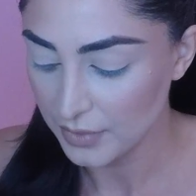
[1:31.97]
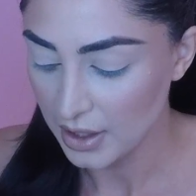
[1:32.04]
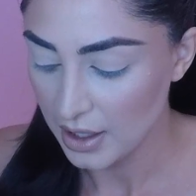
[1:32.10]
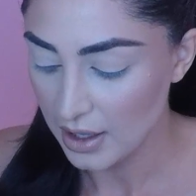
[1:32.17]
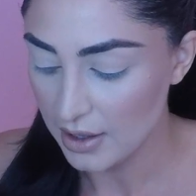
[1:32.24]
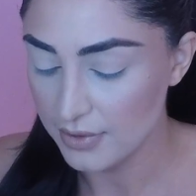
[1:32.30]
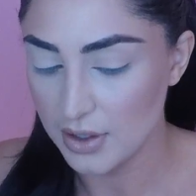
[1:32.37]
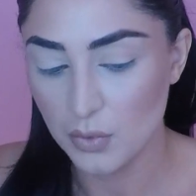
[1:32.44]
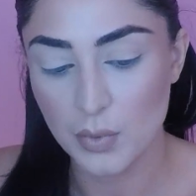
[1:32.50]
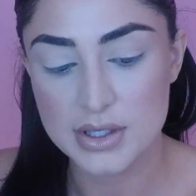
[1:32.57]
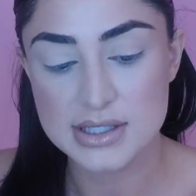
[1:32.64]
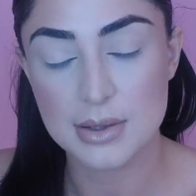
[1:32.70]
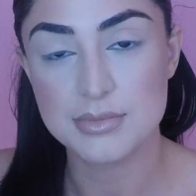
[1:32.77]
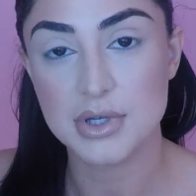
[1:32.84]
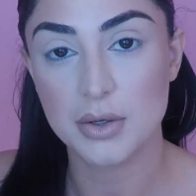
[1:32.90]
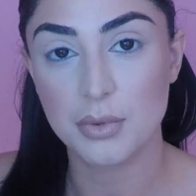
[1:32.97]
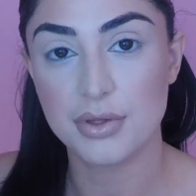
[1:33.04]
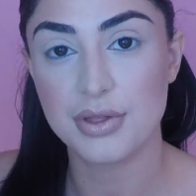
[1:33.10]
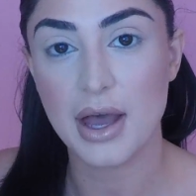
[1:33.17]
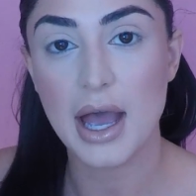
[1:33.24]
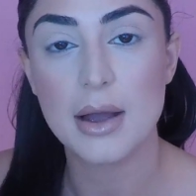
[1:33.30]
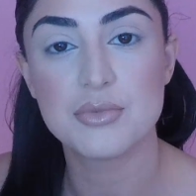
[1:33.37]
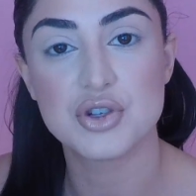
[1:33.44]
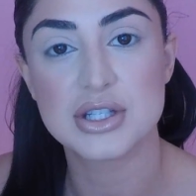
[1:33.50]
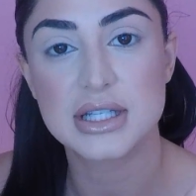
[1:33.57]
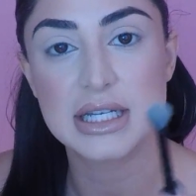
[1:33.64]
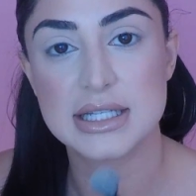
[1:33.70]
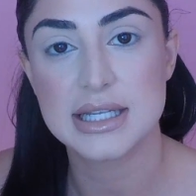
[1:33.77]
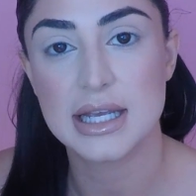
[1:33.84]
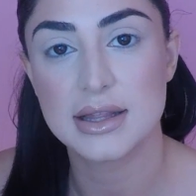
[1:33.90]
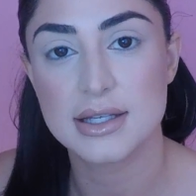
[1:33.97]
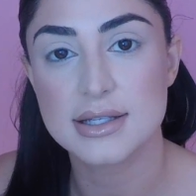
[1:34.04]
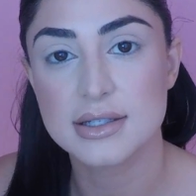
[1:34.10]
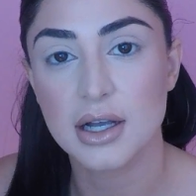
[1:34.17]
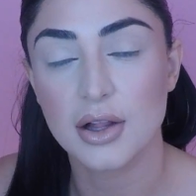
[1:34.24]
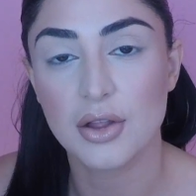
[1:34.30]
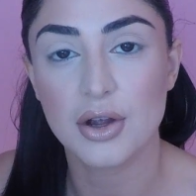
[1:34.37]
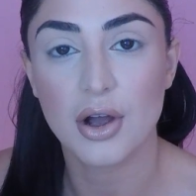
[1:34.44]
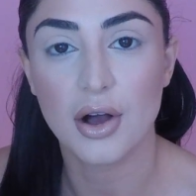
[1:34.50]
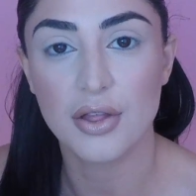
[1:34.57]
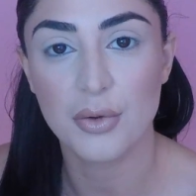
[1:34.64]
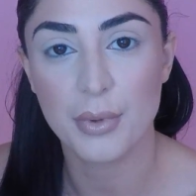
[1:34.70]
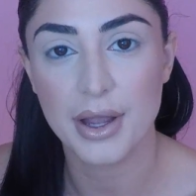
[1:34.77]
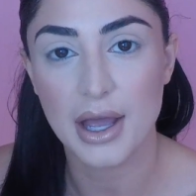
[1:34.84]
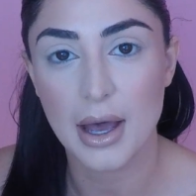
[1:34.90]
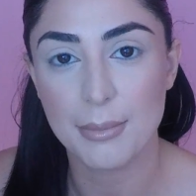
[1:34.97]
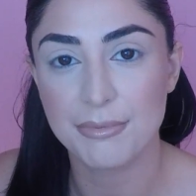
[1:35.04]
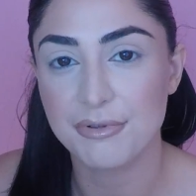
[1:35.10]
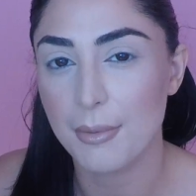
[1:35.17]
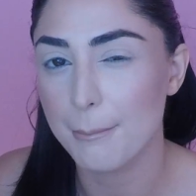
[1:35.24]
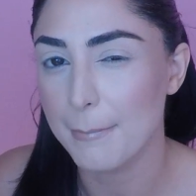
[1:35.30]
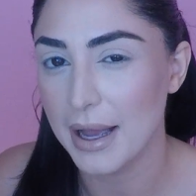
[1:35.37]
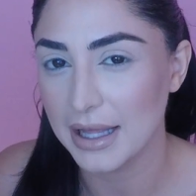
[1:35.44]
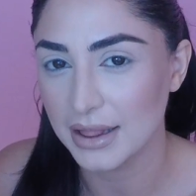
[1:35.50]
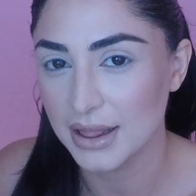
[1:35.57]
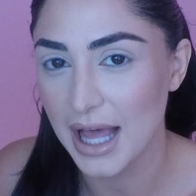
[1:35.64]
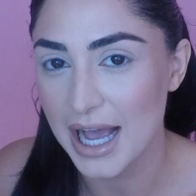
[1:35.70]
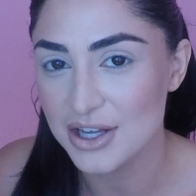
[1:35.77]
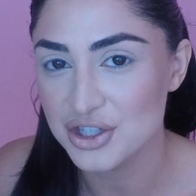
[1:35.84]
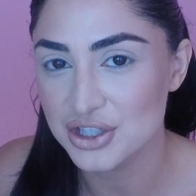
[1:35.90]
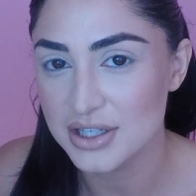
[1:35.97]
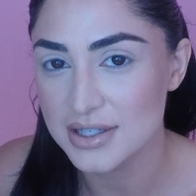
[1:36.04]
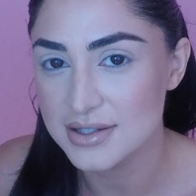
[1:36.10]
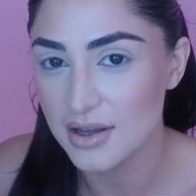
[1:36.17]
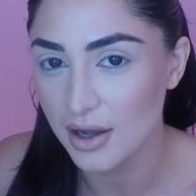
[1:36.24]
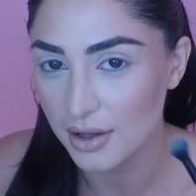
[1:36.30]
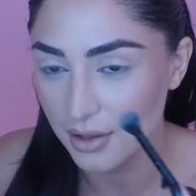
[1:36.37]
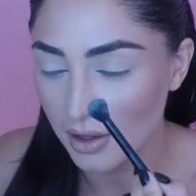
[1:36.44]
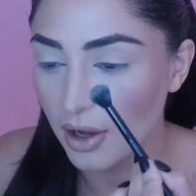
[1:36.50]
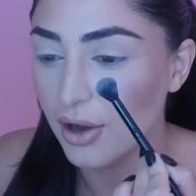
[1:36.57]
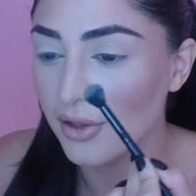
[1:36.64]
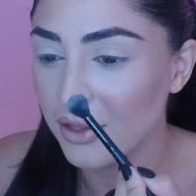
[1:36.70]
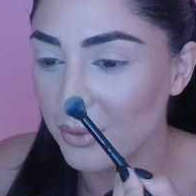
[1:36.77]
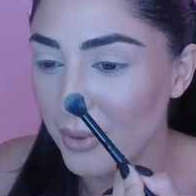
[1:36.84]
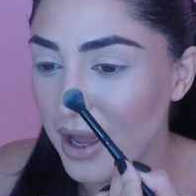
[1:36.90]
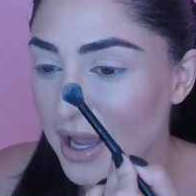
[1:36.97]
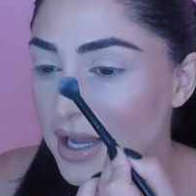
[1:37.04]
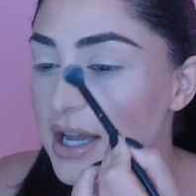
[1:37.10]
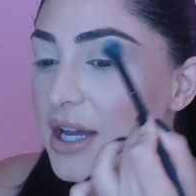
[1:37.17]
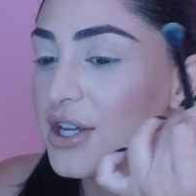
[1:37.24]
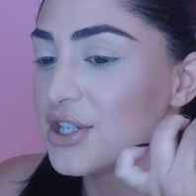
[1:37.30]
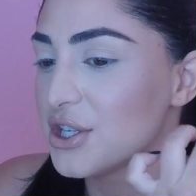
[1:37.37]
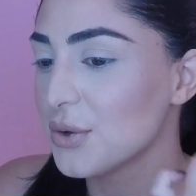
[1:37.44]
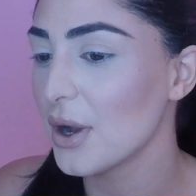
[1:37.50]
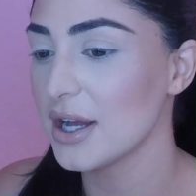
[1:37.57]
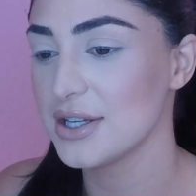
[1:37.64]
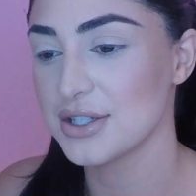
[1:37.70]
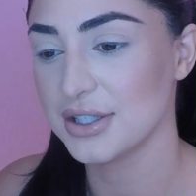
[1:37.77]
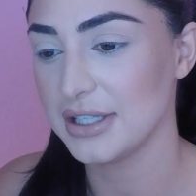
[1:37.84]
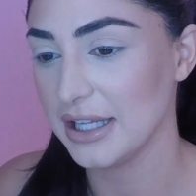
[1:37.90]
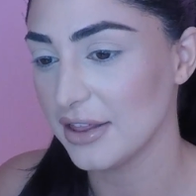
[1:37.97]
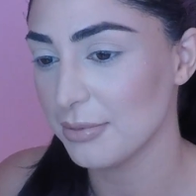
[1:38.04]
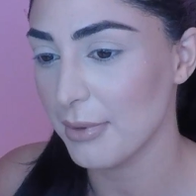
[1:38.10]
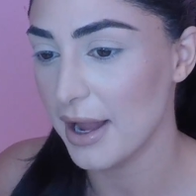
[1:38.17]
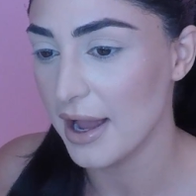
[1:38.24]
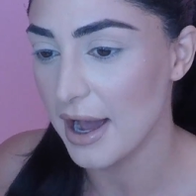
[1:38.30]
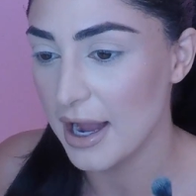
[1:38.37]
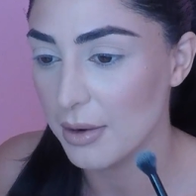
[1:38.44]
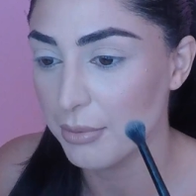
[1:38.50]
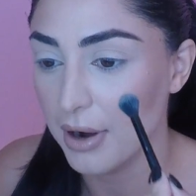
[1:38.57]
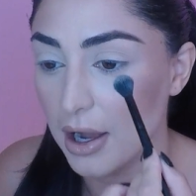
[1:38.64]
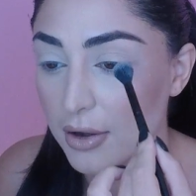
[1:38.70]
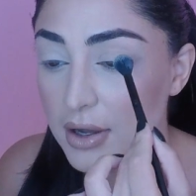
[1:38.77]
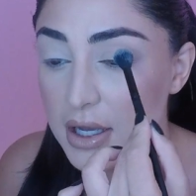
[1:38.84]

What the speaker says: And then once I'm done with that, I'm just going to take this color all the way up from my lashes all the way to underneath my eyebrow.